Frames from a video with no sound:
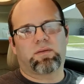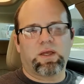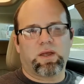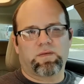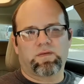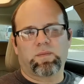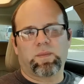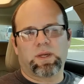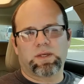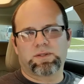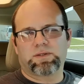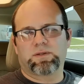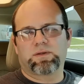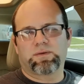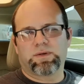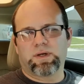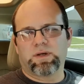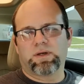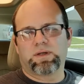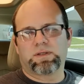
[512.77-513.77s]
You have to make sure the
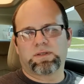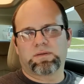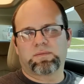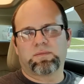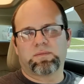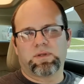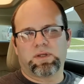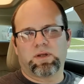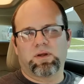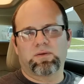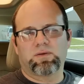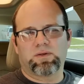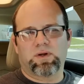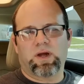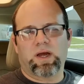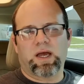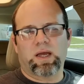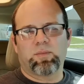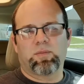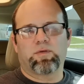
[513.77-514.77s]
rear is, you know,
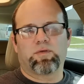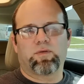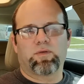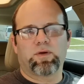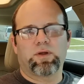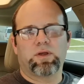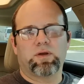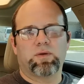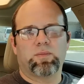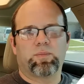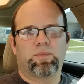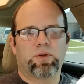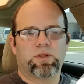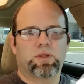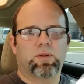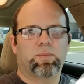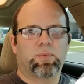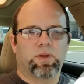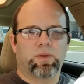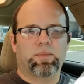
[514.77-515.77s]
dry before you put
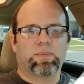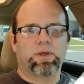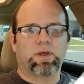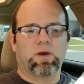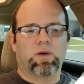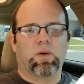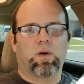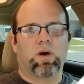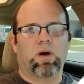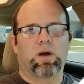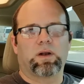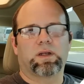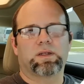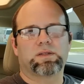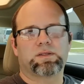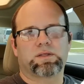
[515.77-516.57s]
the POR on it.